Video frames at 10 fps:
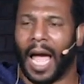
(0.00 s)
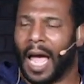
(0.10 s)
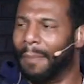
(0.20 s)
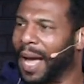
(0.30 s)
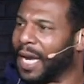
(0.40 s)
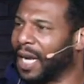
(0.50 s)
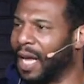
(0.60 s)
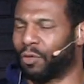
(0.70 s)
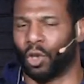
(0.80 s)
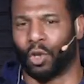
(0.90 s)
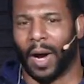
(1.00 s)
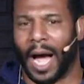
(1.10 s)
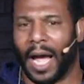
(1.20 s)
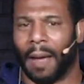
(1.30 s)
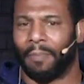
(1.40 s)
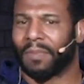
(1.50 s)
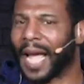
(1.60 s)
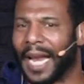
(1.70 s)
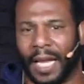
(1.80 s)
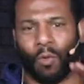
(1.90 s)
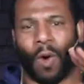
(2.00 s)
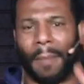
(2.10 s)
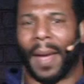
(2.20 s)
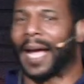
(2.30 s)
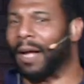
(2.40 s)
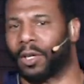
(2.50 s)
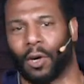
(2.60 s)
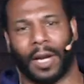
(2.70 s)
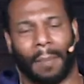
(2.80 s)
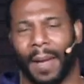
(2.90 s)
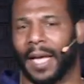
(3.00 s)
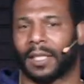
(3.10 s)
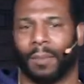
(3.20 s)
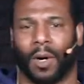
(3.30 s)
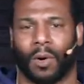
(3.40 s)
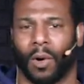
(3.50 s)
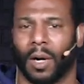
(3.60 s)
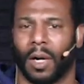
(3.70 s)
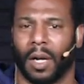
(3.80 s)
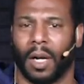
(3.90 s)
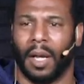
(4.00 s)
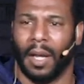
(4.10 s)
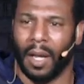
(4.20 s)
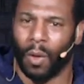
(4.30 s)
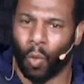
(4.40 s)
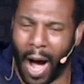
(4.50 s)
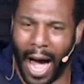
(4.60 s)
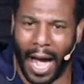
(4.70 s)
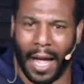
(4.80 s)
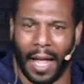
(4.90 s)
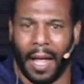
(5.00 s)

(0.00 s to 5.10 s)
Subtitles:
and my gloves were dry, I'd get right back out there on that basketball court. Why?